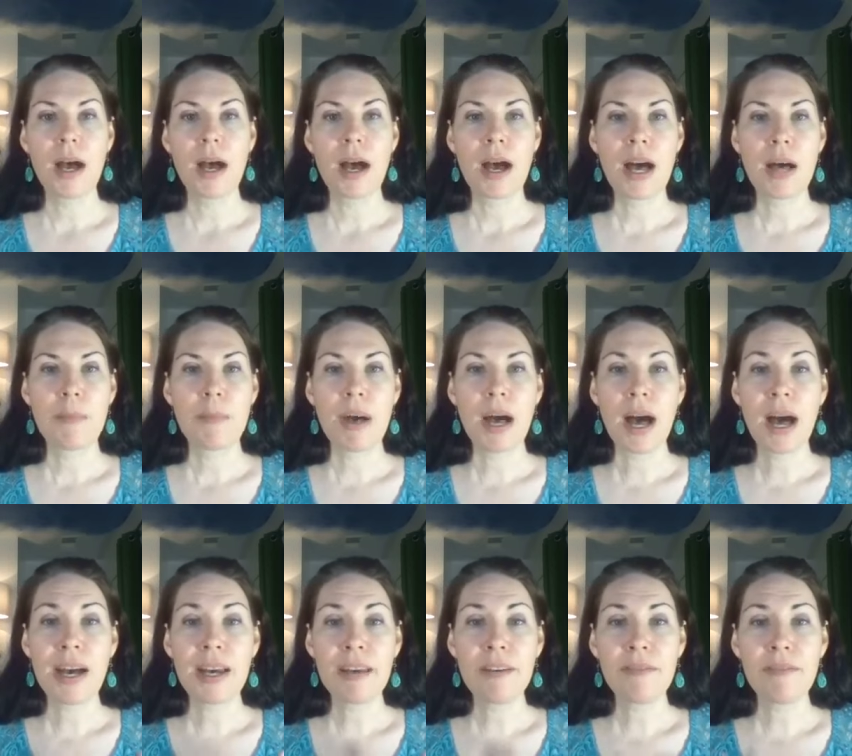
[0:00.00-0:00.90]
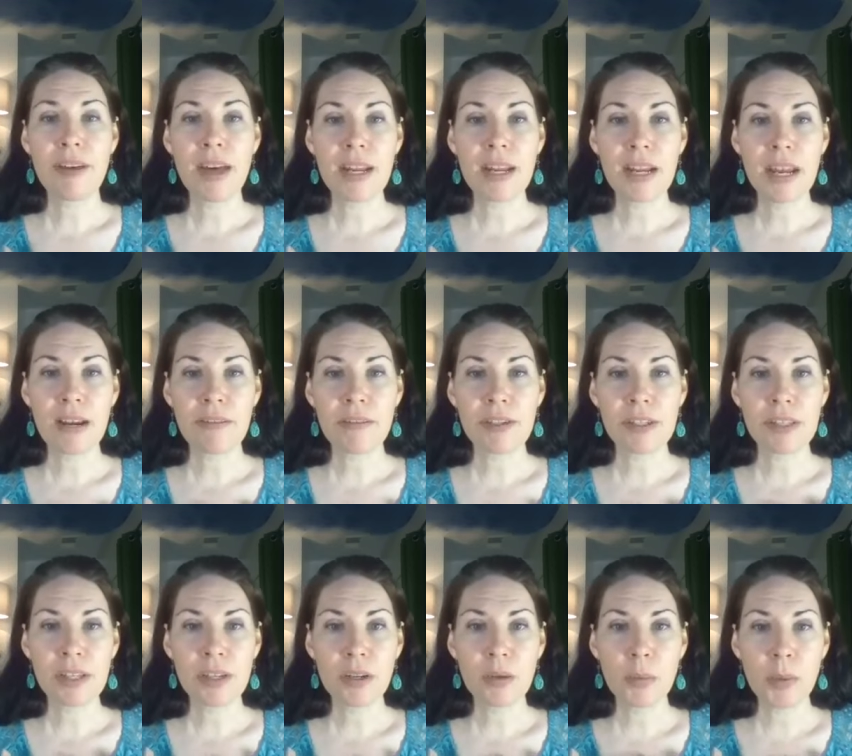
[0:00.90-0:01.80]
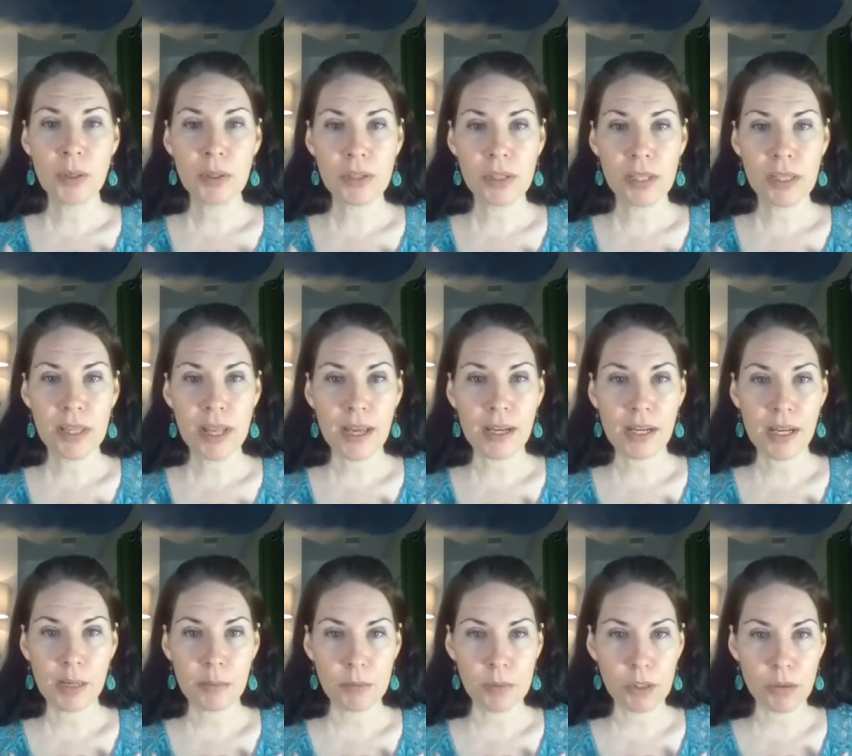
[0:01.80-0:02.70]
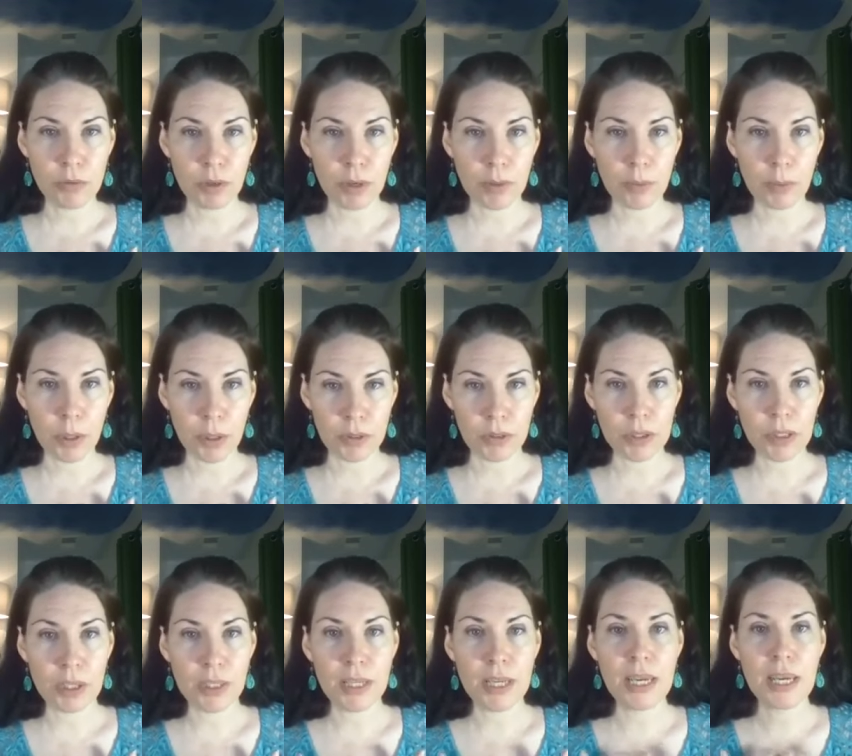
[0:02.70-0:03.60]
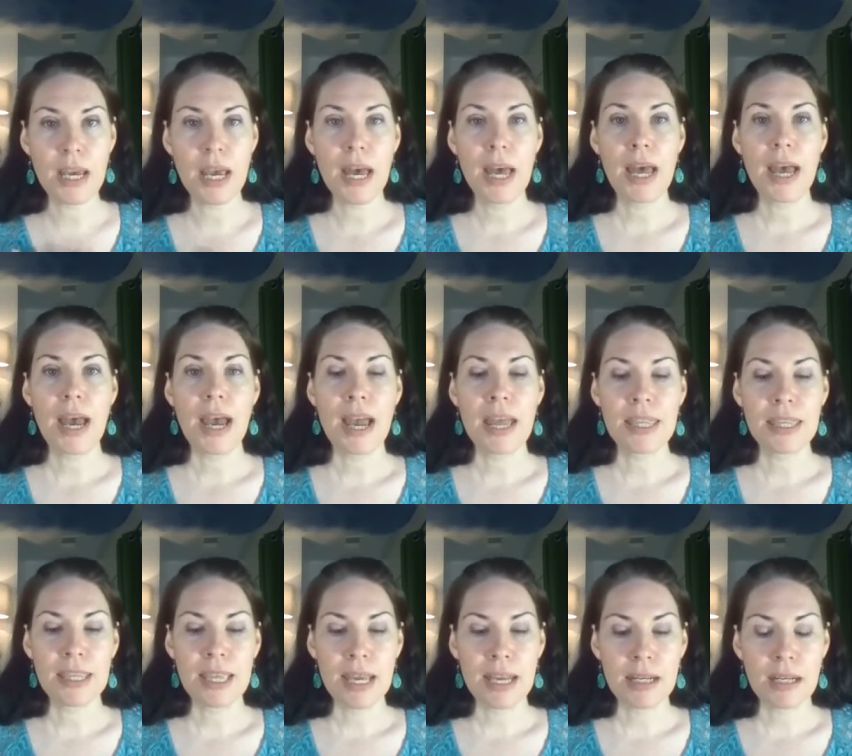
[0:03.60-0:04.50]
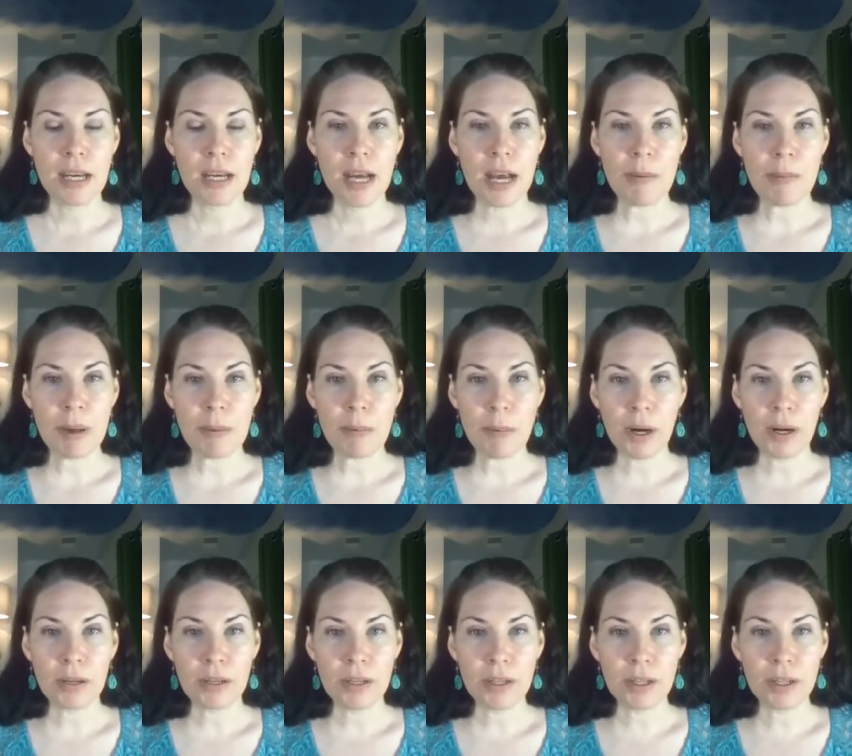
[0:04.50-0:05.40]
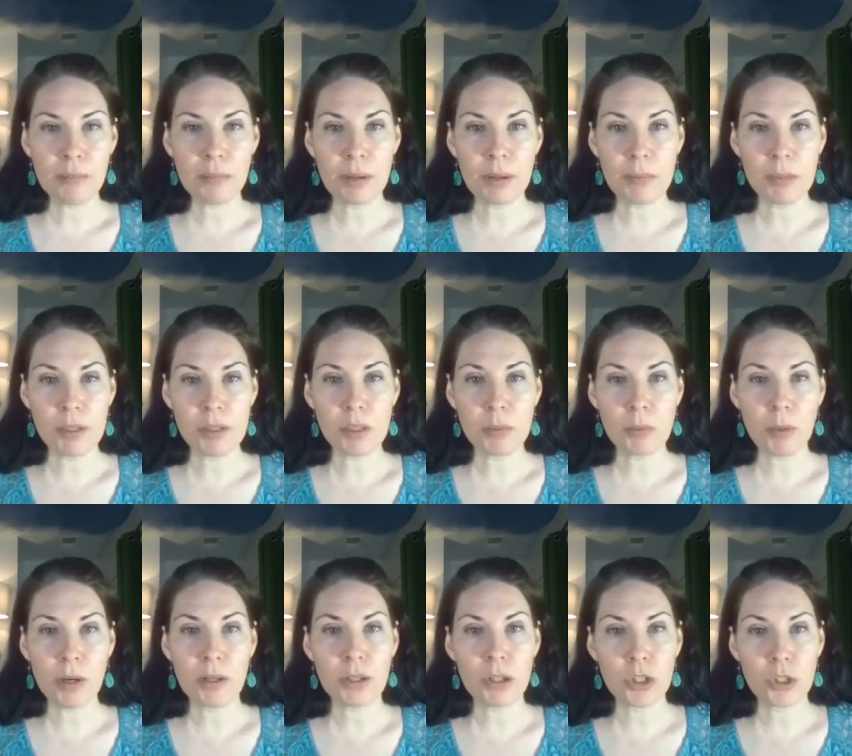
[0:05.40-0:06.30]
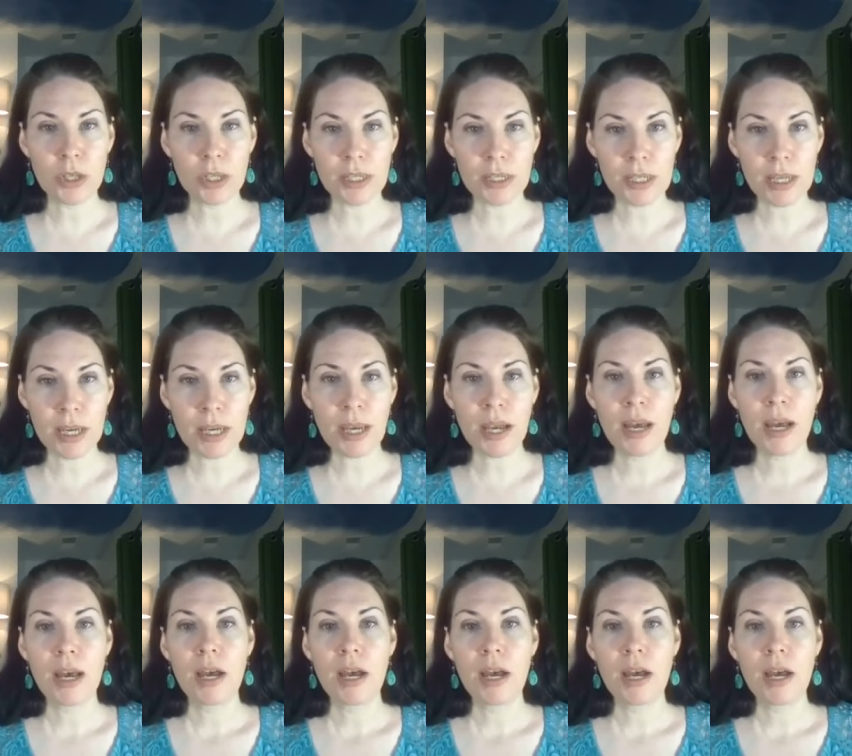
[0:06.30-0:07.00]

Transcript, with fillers: Um, I vet every single person that comes through personally. And then uh, my partner, my business partner, Tracy,